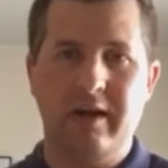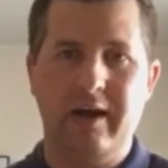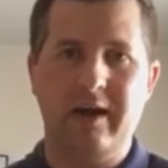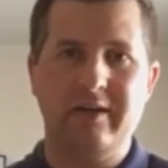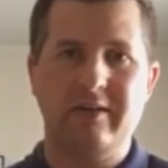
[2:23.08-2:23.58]

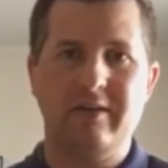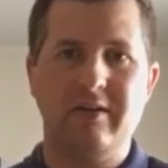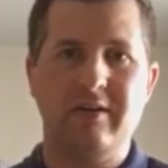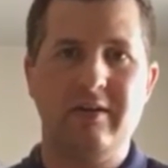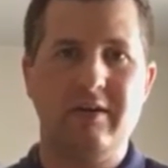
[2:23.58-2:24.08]
and
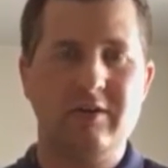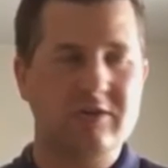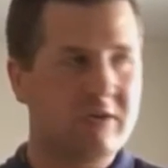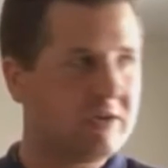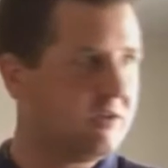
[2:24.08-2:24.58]
I
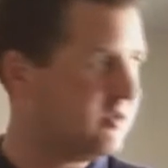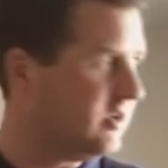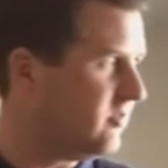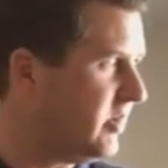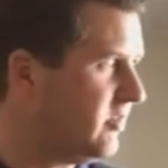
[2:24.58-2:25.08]
started
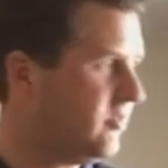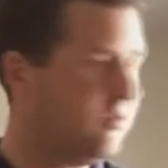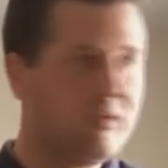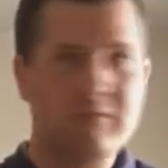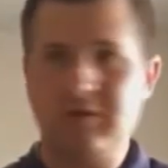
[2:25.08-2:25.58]
looking around the
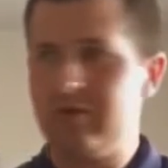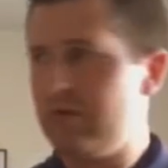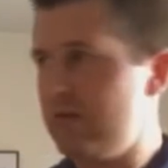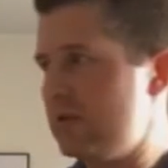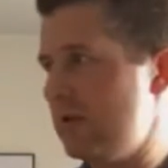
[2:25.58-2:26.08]
room at
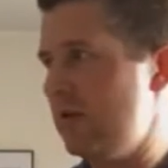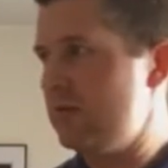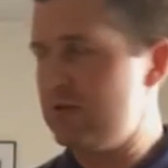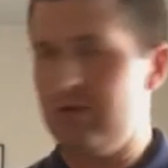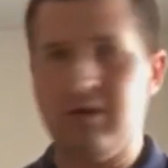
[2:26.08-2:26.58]
others, and I
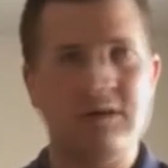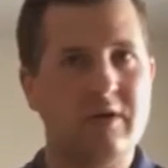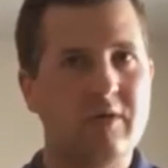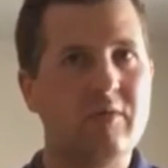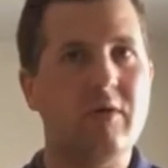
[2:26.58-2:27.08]
was like, you
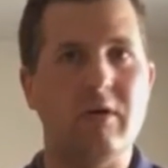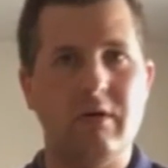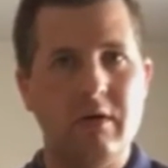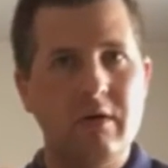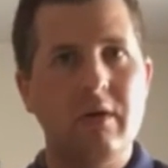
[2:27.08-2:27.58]
know what,
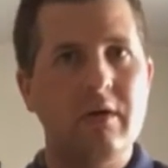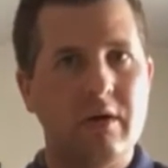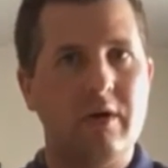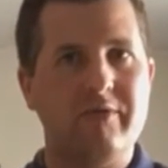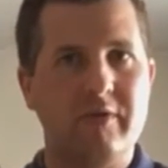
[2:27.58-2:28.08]

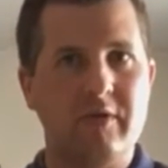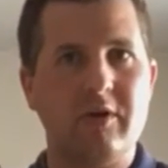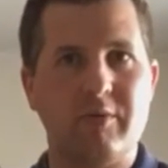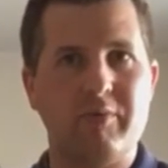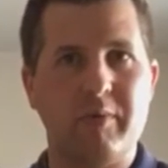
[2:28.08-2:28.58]
I feel
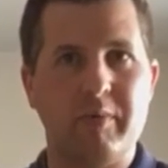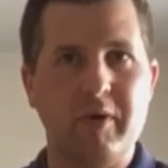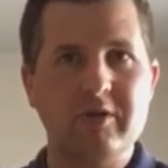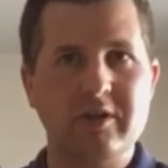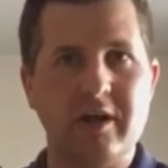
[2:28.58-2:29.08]
like a proper
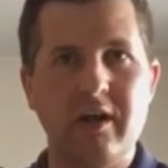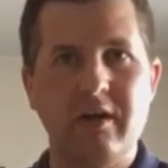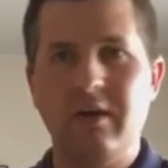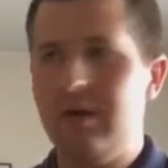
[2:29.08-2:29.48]
boss here.